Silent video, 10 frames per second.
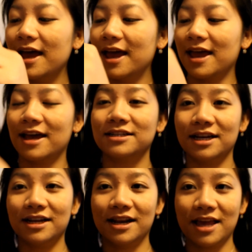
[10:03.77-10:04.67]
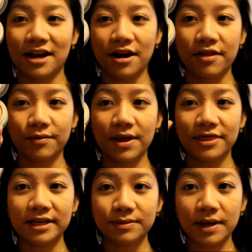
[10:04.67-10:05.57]
and I need to get another one.
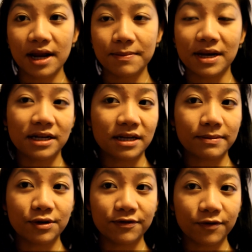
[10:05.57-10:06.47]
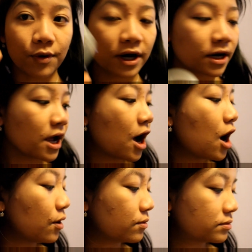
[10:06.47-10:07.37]
This one I'm in a W4.
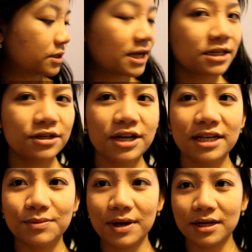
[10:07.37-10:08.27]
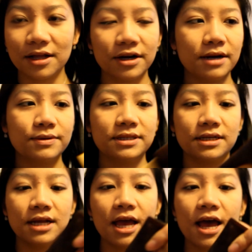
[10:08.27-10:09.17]
Oh, did I tell you guys what color I was
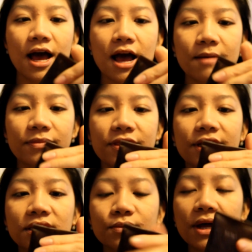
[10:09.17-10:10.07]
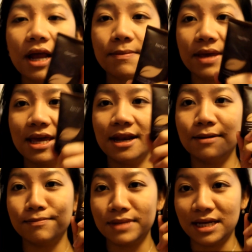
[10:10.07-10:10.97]
in? This one I'm
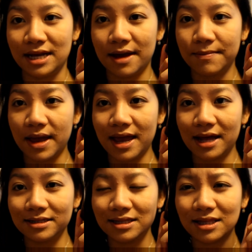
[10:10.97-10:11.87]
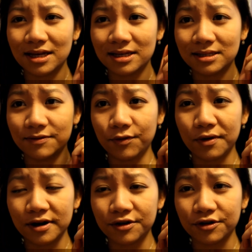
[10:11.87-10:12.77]
in medium, and the
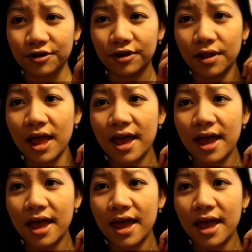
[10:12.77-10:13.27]
Sephora girl